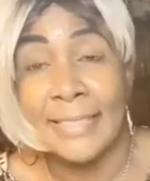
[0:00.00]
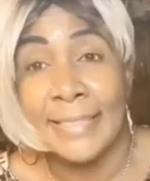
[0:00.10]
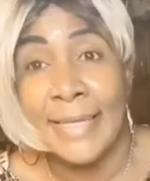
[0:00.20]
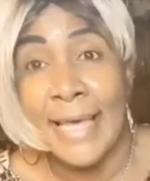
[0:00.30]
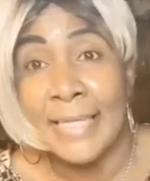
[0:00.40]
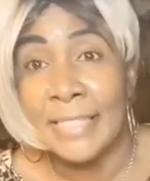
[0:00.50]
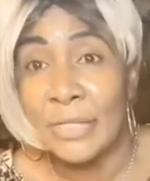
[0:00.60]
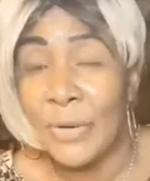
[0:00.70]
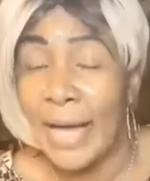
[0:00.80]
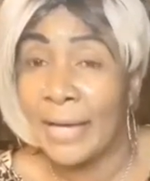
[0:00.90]
So I
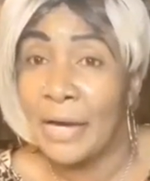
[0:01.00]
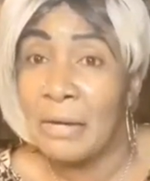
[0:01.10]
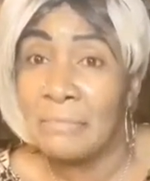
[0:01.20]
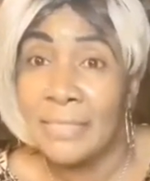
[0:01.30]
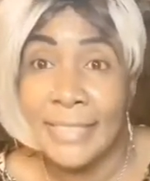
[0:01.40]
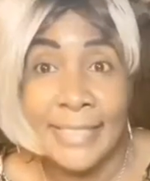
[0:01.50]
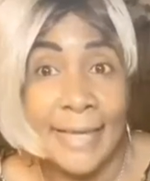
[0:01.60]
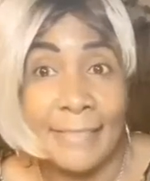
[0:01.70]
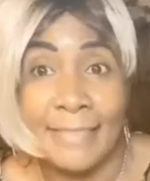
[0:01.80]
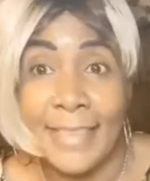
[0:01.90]
come to say
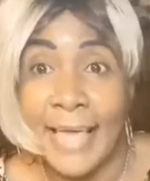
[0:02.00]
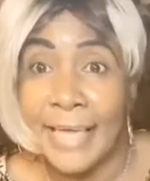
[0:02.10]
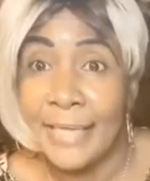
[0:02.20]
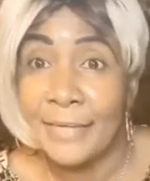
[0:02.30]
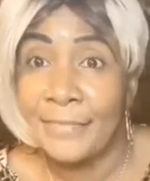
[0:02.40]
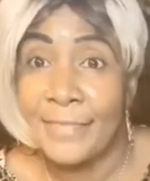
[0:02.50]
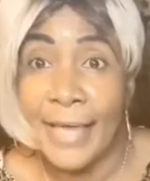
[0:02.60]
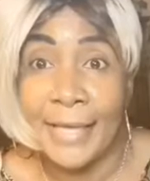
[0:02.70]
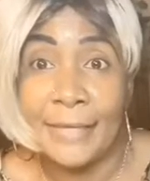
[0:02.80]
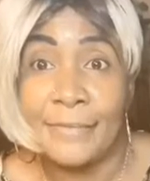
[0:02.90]
thank you, thank you,
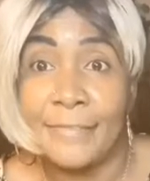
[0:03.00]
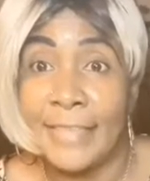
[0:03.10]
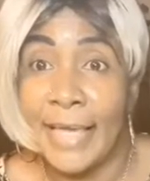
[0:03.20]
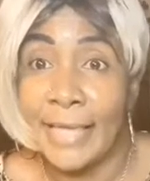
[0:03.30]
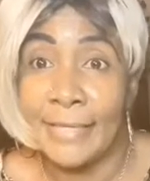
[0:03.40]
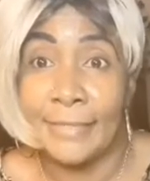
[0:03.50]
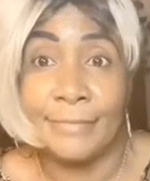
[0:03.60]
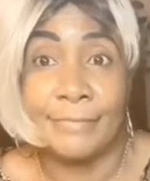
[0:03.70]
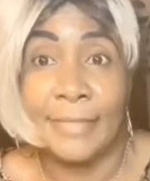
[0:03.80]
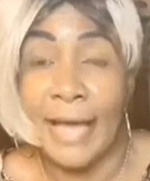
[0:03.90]
thank you.
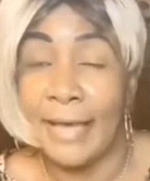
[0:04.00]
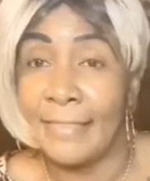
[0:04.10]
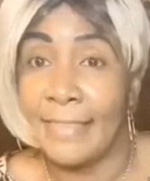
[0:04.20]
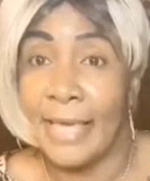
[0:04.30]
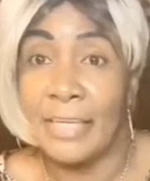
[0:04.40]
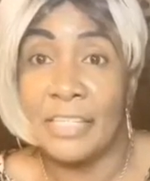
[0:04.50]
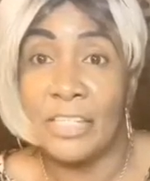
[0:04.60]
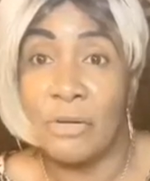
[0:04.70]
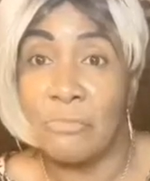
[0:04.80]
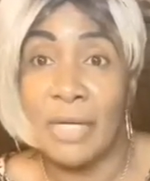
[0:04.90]
I thank you so
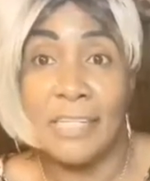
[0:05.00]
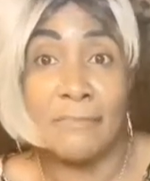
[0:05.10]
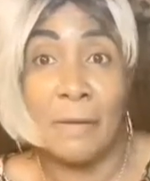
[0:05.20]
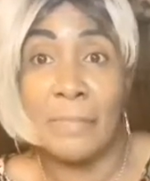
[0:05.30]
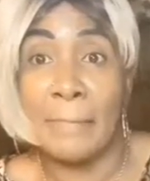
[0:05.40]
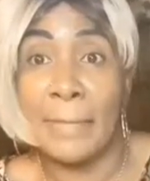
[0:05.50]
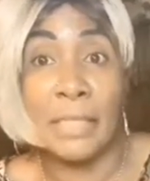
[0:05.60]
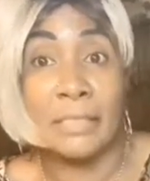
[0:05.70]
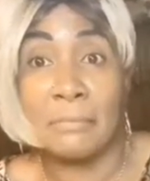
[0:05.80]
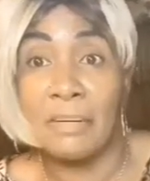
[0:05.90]
much from the bottom
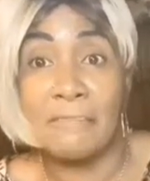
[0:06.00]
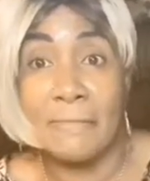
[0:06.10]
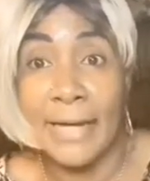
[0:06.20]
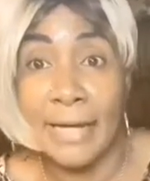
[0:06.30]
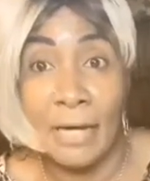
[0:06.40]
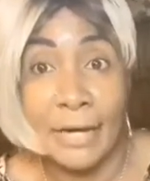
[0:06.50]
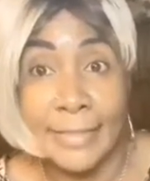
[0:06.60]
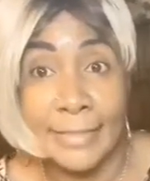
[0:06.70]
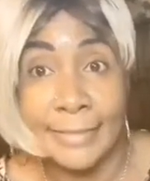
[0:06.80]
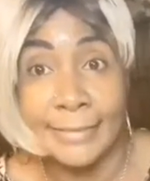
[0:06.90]
of my heart.
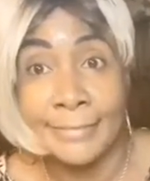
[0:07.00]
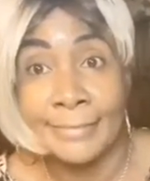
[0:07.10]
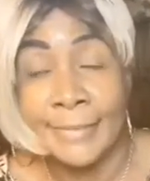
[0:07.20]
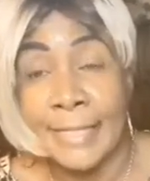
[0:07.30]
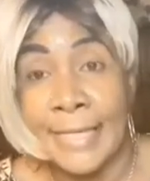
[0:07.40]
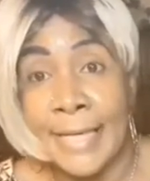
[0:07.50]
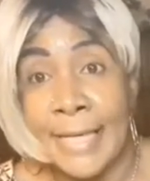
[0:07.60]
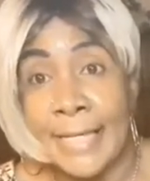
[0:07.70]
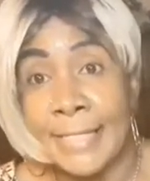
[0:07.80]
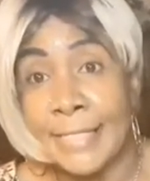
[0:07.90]

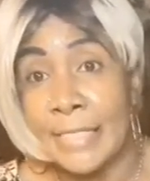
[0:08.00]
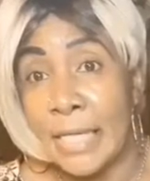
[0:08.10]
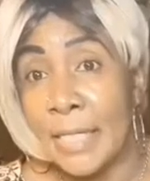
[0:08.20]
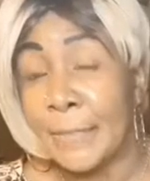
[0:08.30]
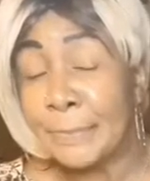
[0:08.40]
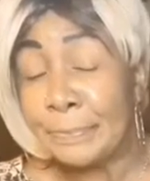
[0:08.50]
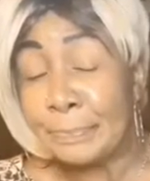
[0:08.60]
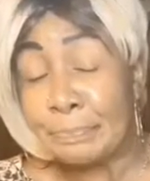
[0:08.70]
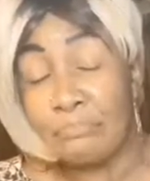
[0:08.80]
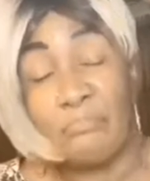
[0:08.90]
So
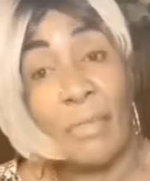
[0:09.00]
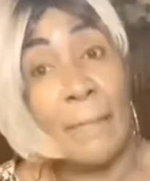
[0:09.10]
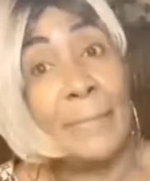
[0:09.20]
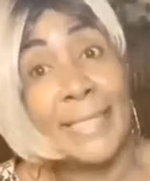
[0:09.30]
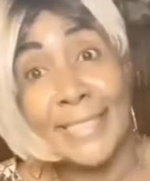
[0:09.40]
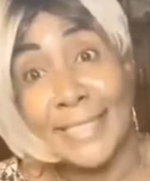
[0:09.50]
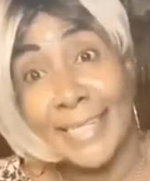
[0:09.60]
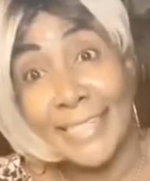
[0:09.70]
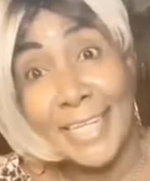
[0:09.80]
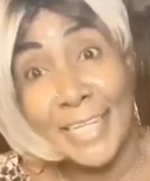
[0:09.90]
please
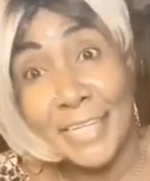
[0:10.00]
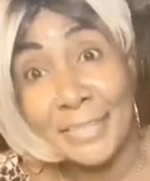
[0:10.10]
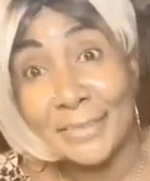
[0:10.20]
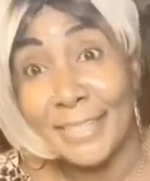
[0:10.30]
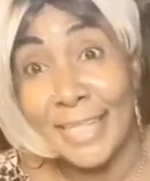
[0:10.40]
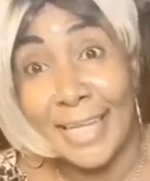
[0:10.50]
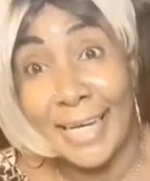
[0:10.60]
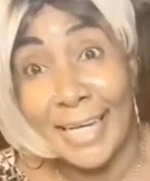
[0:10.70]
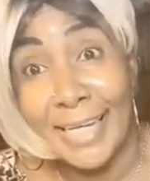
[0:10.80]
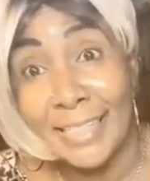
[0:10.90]
continue to like,
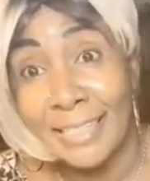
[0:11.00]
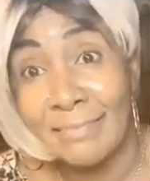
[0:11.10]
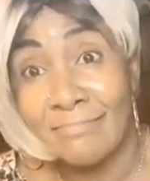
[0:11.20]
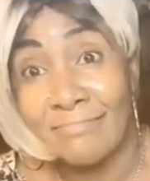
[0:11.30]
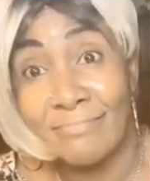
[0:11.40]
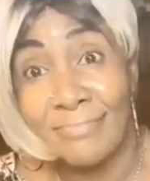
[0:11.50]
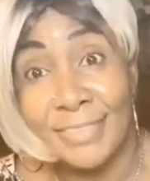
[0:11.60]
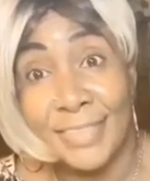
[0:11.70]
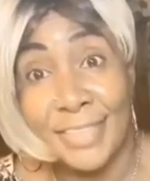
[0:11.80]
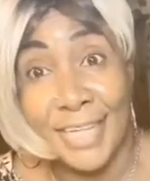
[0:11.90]

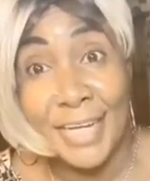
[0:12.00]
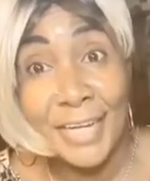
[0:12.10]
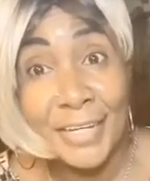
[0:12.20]
share,